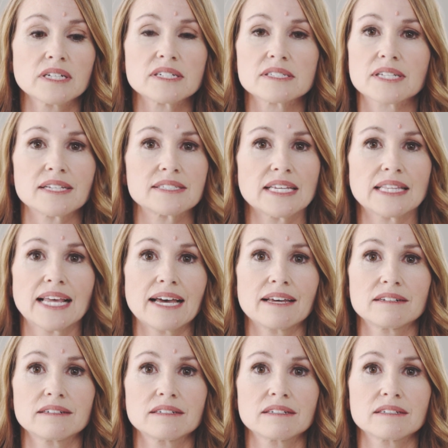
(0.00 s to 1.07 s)
discussing that.
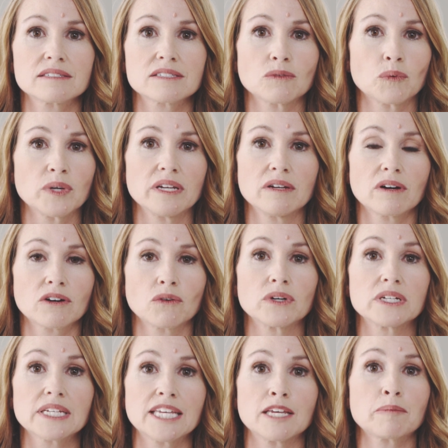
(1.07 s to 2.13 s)
And so we are
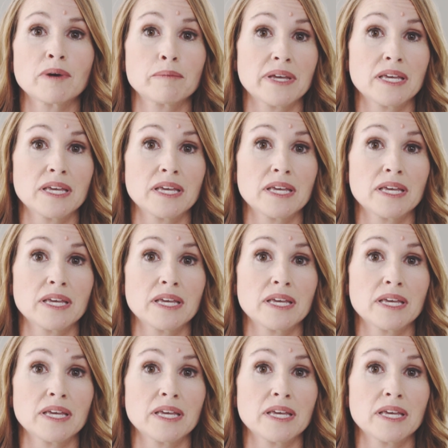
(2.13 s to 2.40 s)
going to keep our